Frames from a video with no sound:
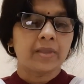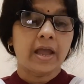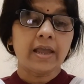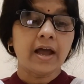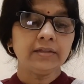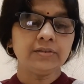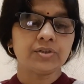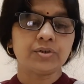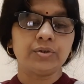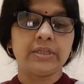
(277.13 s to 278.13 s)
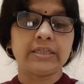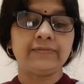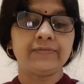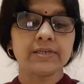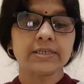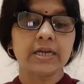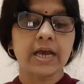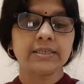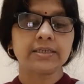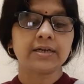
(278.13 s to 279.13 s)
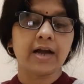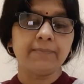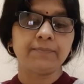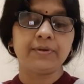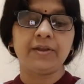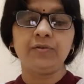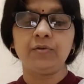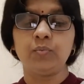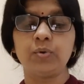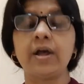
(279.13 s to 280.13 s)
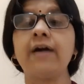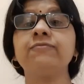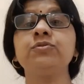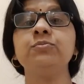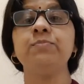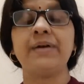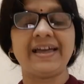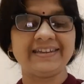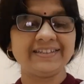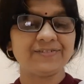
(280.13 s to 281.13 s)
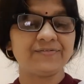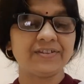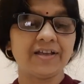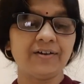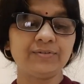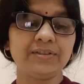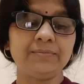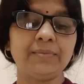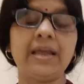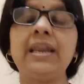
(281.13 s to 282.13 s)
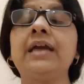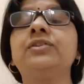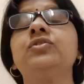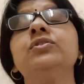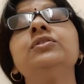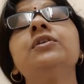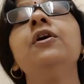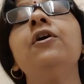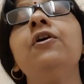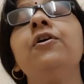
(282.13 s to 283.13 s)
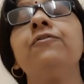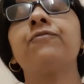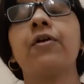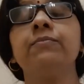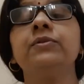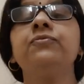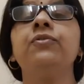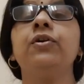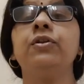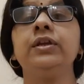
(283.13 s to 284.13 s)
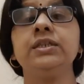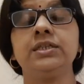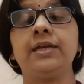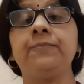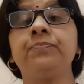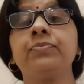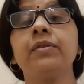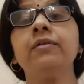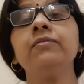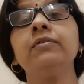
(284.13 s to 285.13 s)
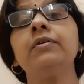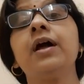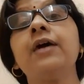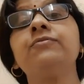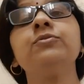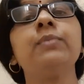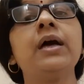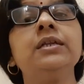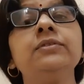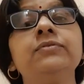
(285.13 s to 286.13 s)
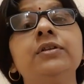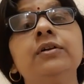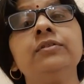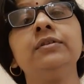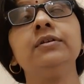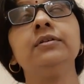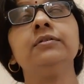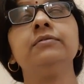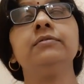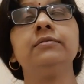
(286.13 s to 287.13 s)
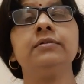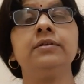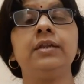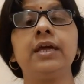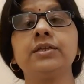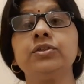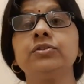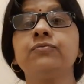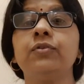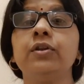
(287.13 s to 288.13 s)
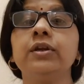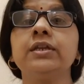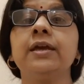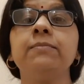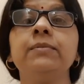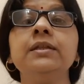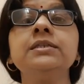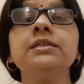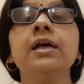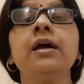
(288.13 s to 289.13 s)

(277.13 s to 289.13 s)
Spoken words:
I understood that the fertilizer company would have to manage without my lectures from the following day. Have to manage without the lectures following day means